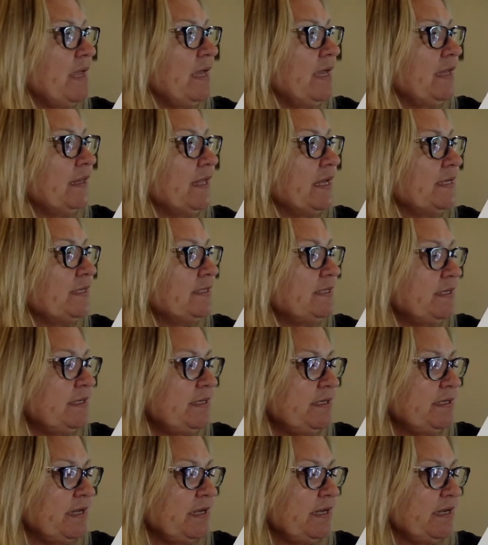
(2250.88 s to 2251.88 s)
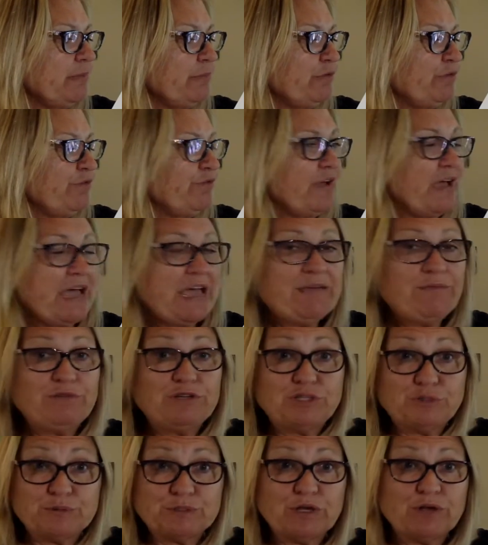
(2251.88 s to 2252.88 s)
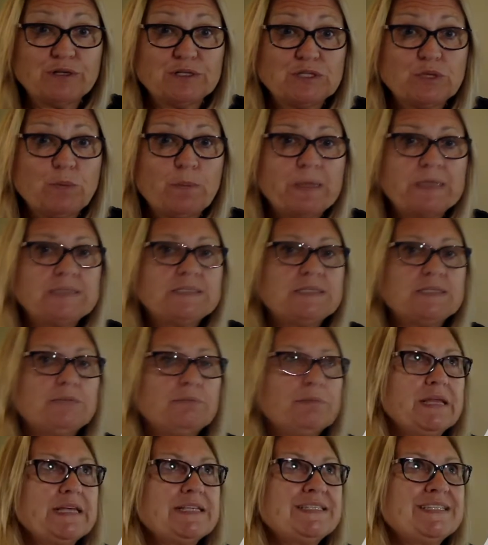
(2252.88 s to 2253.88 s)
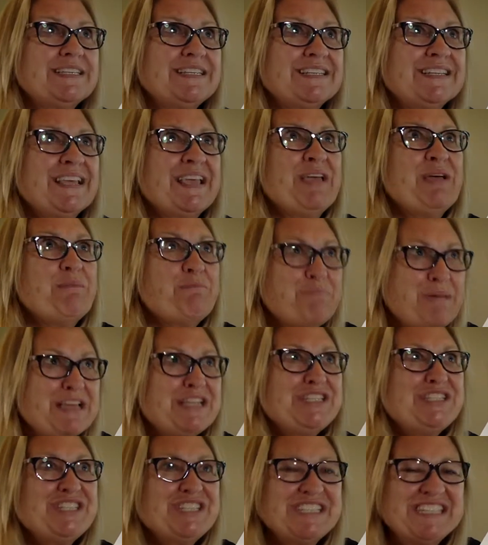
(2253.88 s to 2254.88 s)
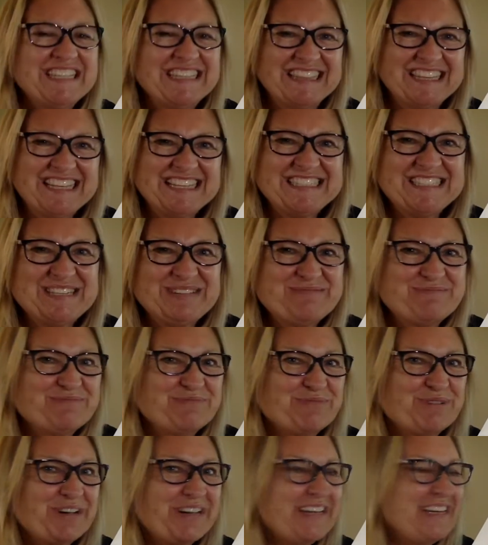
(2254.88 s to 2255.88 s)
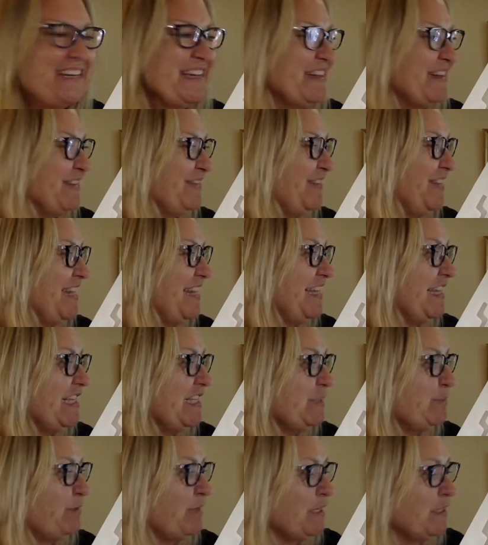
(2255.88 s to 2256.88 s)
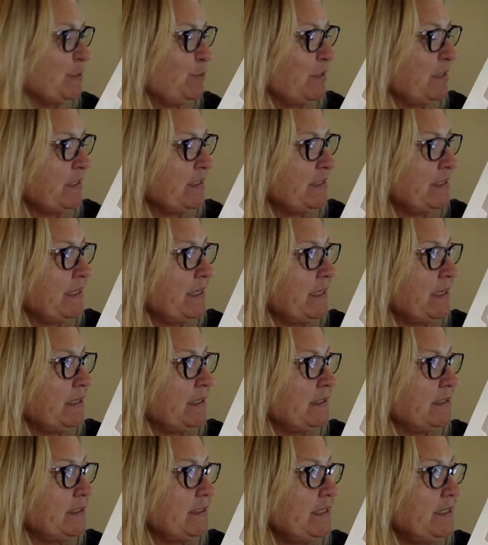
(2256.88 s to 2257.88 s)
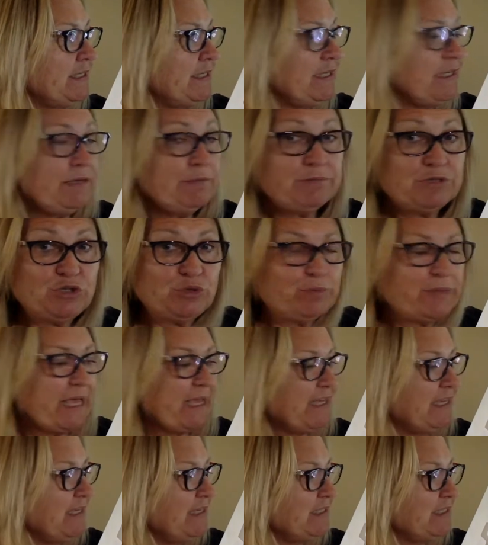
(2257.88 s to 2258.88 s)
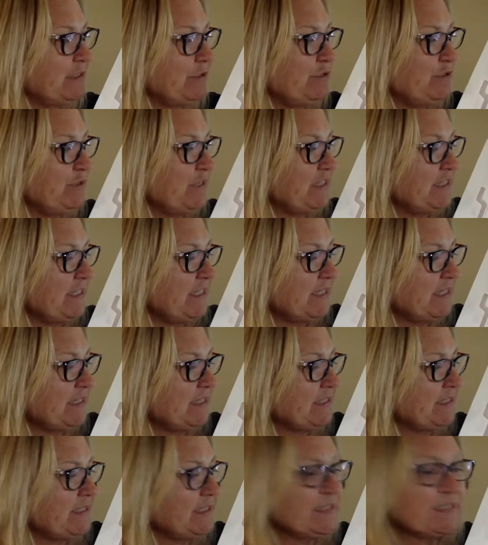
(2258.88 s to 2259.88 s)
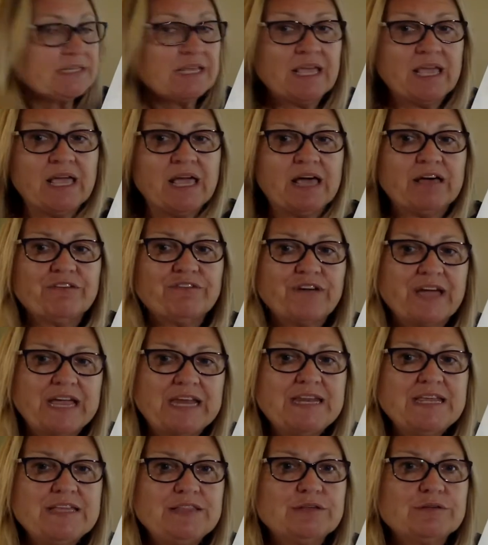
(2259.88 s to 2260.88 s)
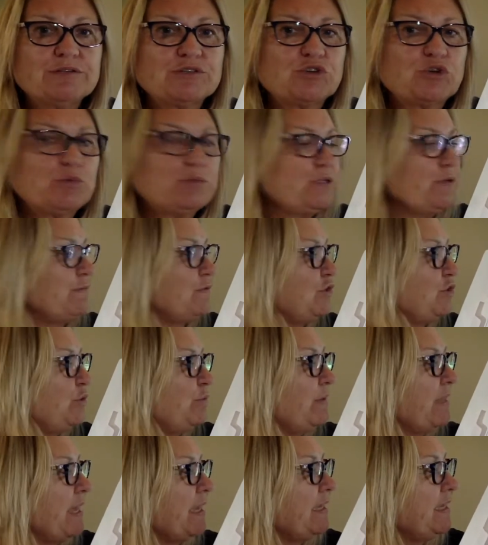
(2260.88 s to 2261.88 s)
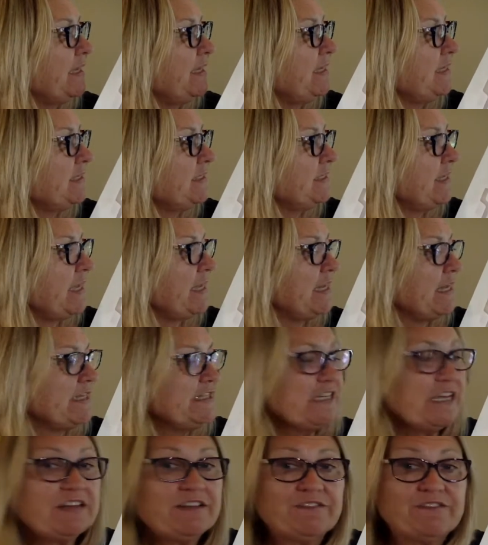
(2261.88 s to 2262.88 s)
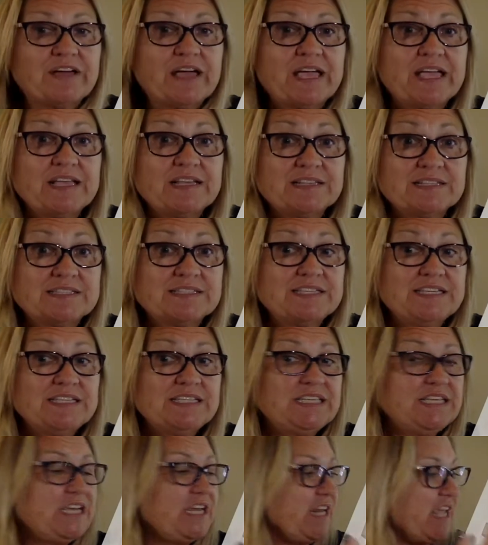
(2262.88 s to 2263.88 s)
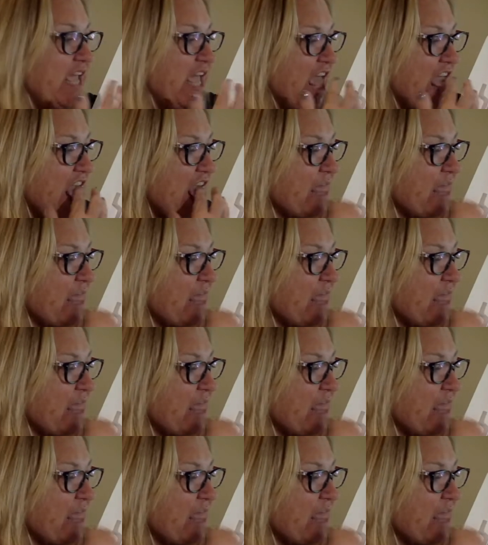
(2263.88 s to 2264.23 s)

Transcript: Lesson number 5, which was also mentioned in lesson 1 of KiddyKeys Plus, was the CDE, 2 black keys. So you can see that this is finding those groups of 2 black keys and identifying C, D, and E.